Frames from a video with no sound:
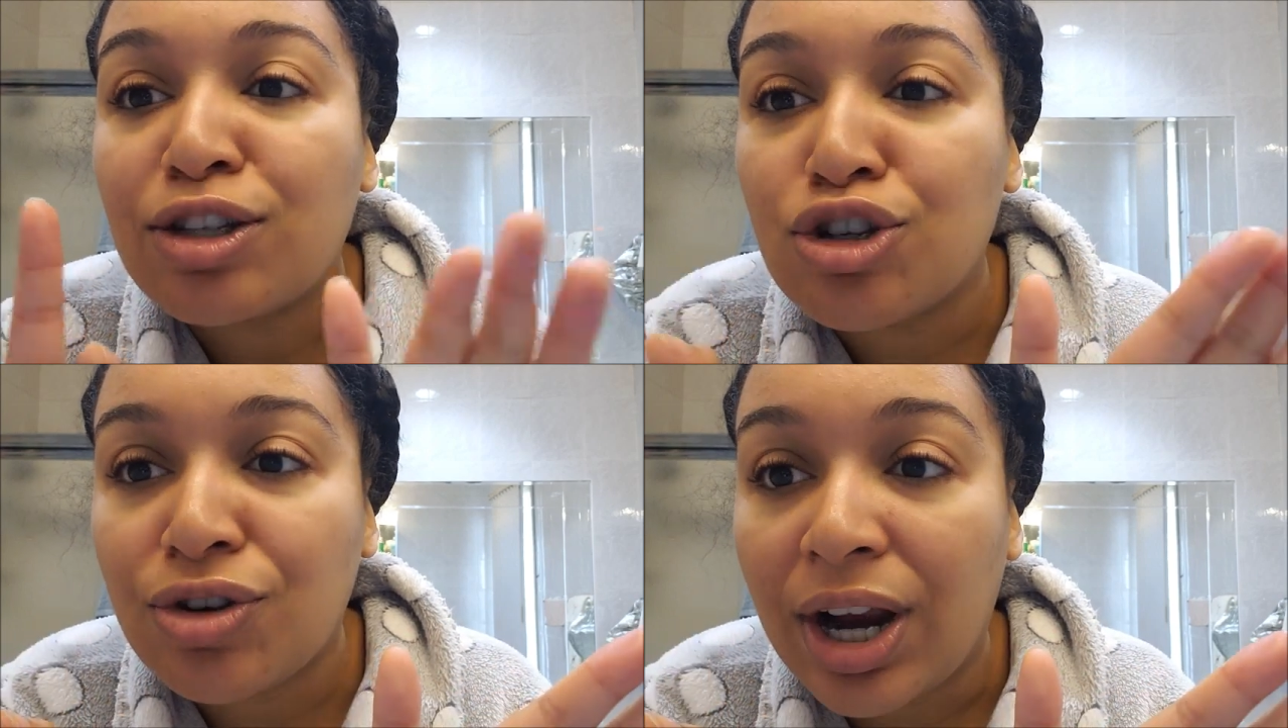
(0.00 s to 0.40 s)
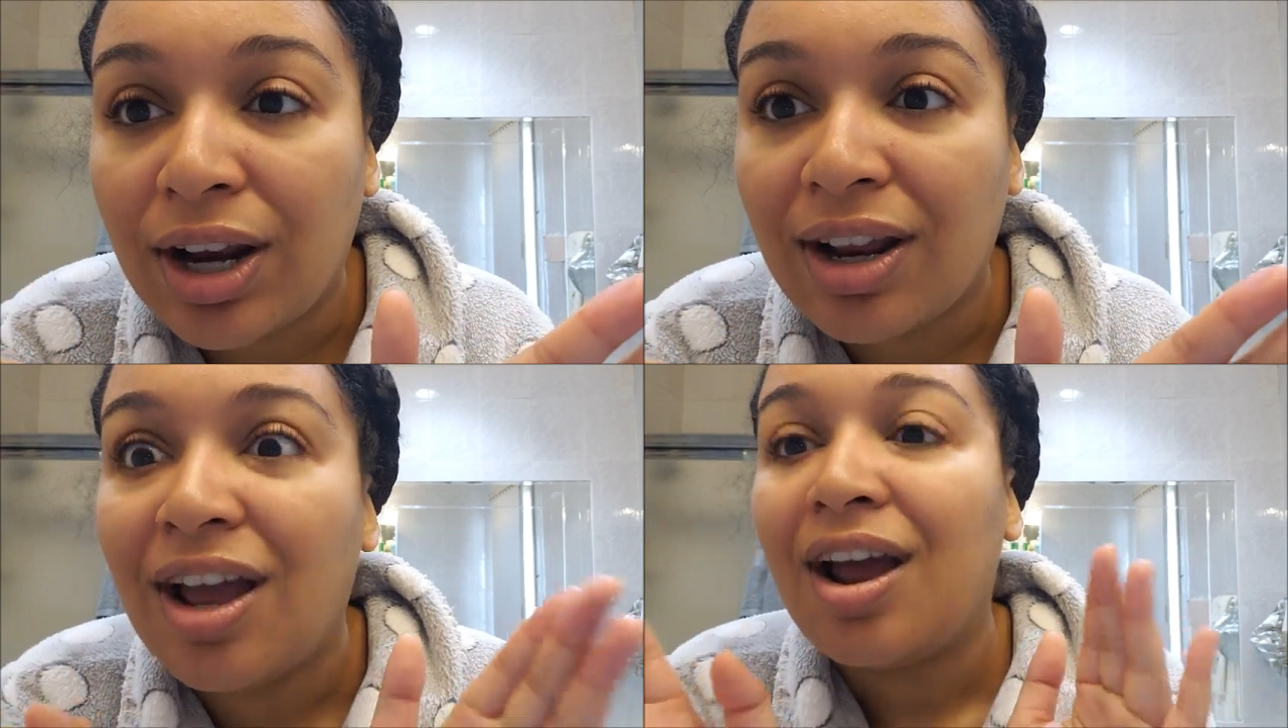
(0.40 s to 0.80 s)

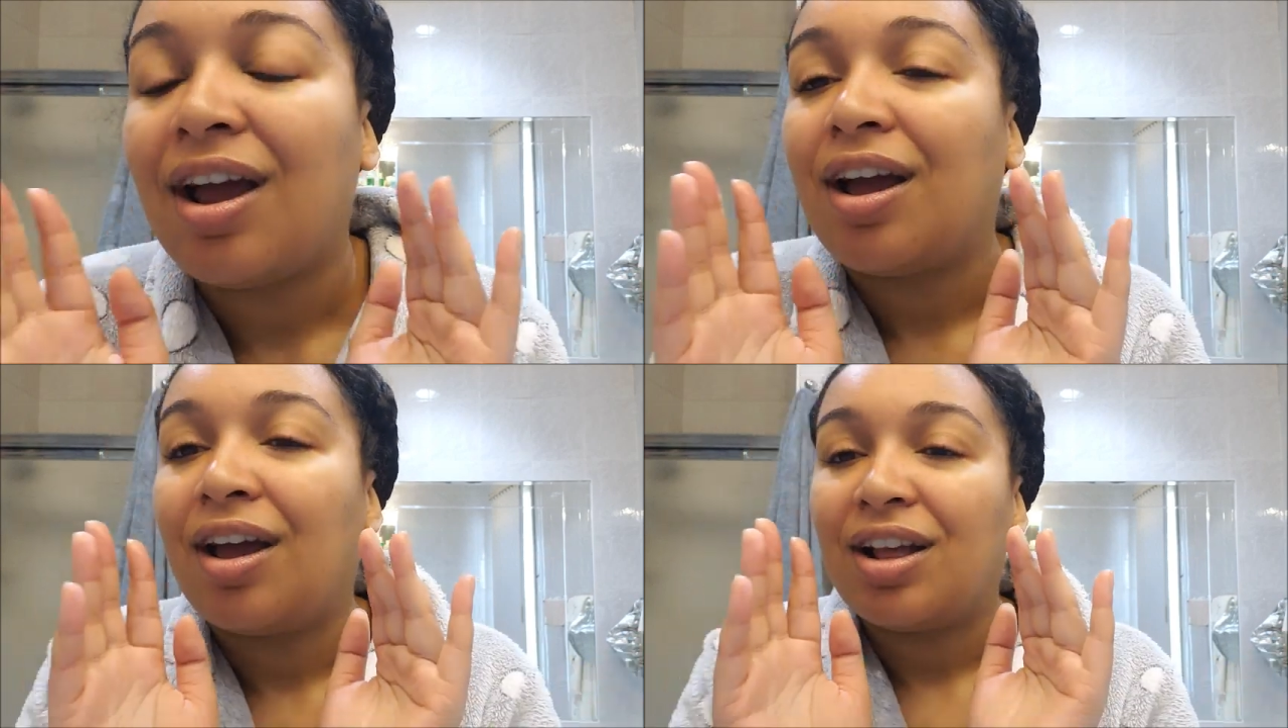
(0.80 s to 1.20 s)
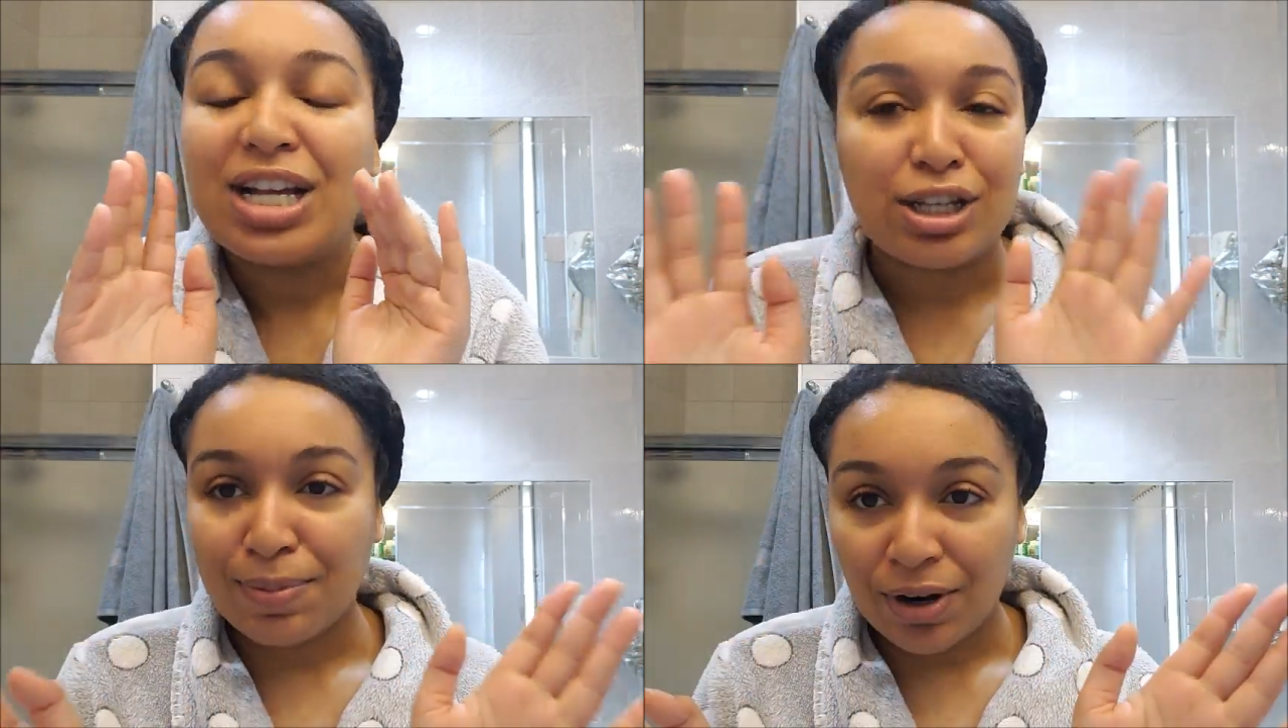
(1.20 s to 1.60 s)
straight.
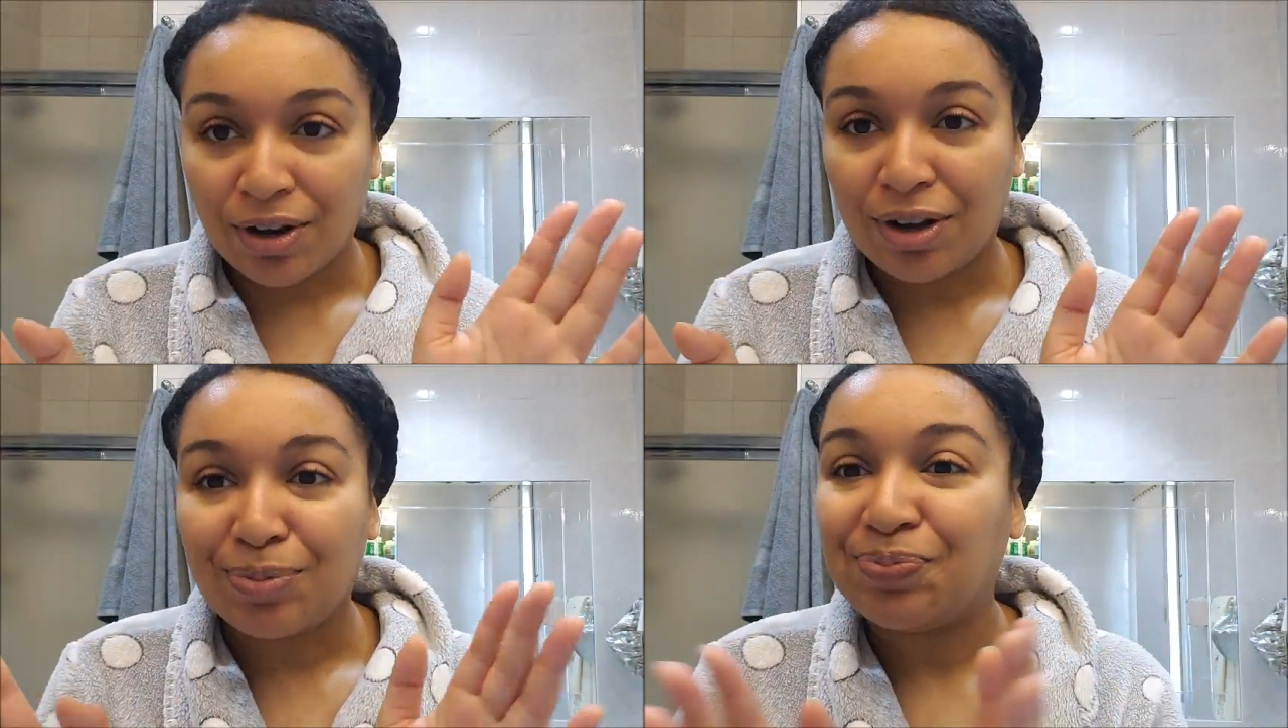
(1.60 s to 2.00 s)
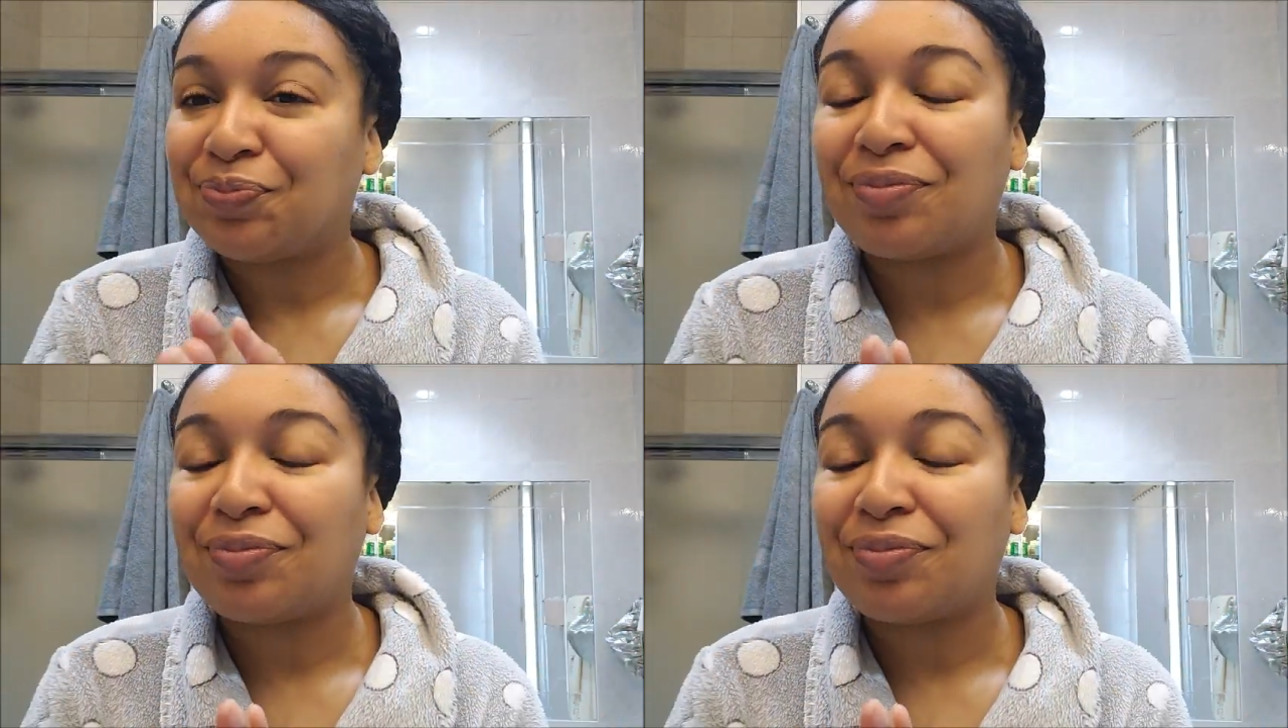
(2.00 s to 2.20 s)
It's a miracle.